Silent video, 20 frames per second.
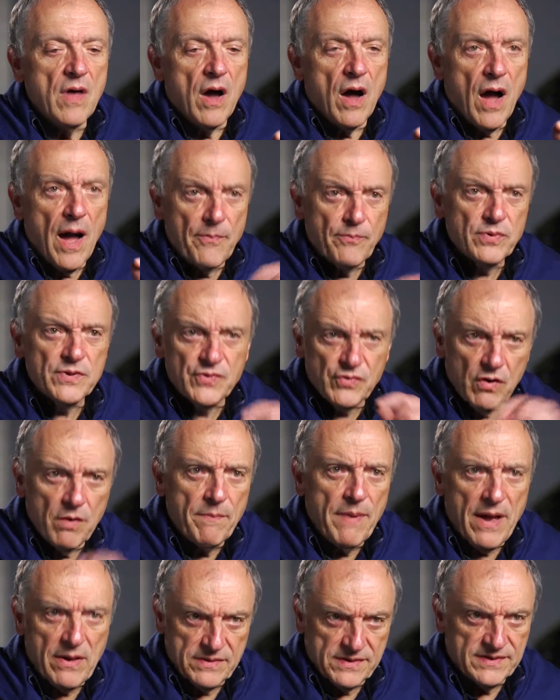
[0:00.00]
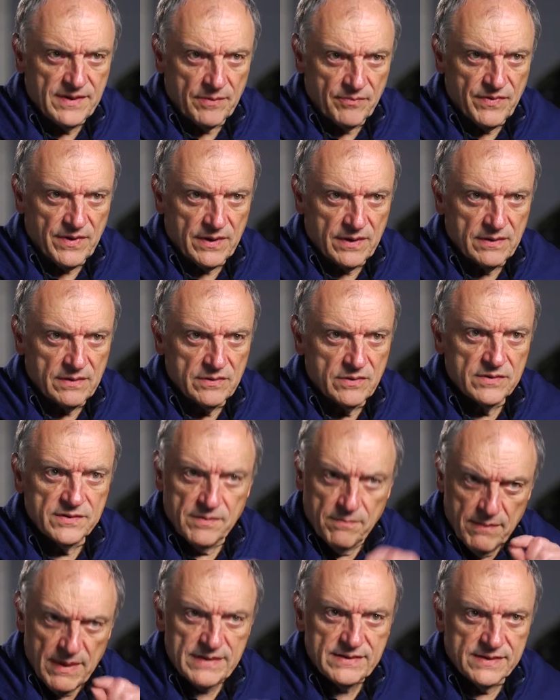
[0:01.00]
operas are about something
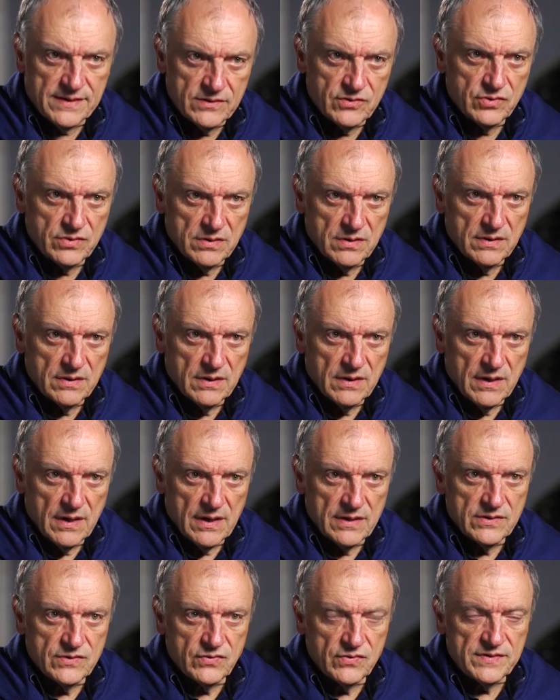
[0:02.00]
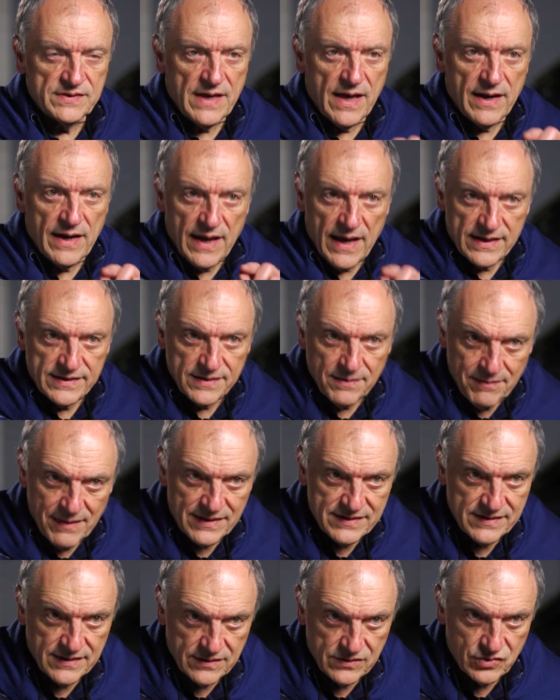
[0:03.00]
there's a message. And Susannah has a
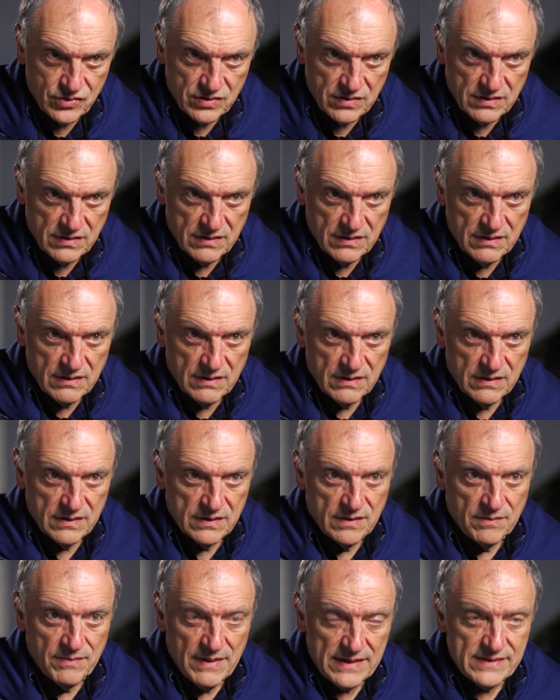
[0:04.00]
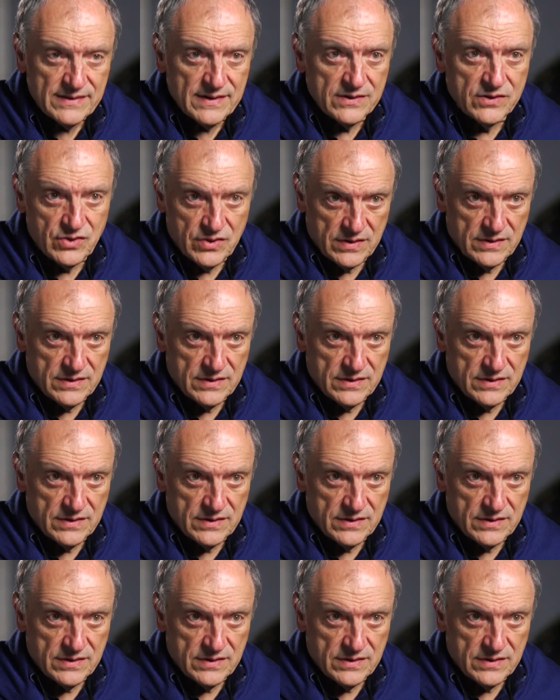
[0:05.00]
message. And the message